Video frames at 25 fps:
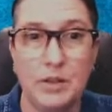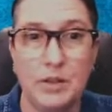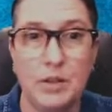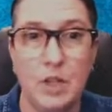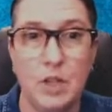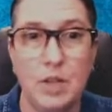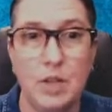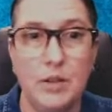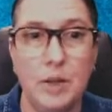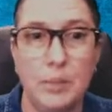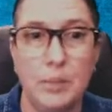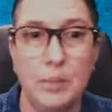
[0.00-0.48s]
It's
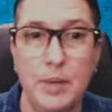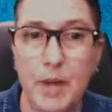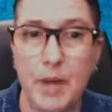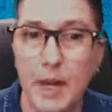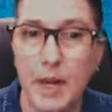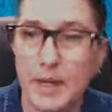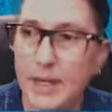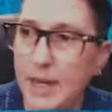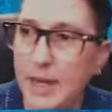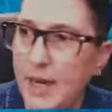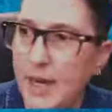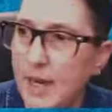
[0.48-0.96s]
all in there, but
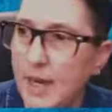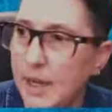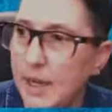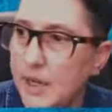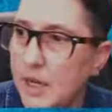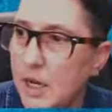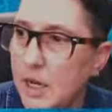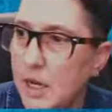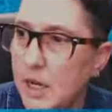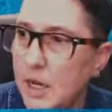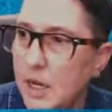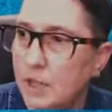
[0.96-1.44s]
I
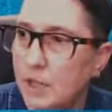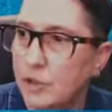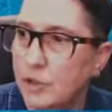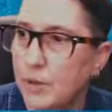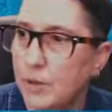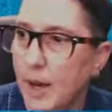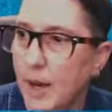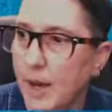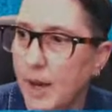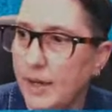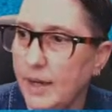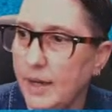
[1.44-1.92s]
can
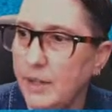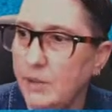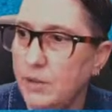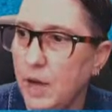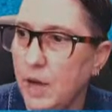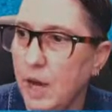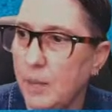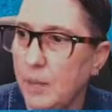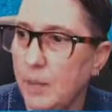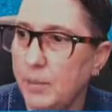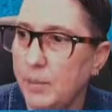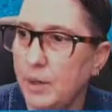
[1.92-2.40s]
drag and
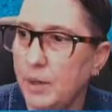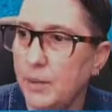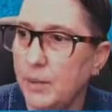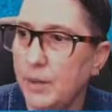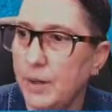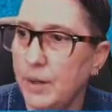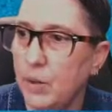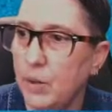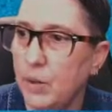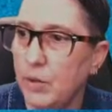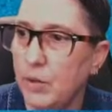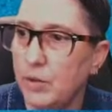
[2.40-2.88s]
drop and
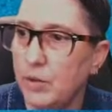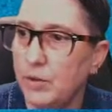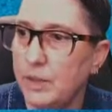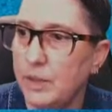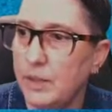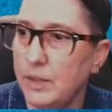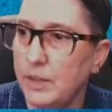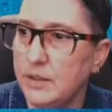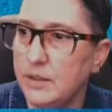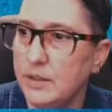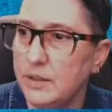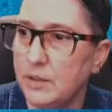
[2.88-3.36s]
reorder
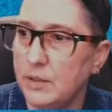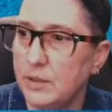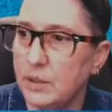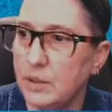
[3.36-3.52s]
these.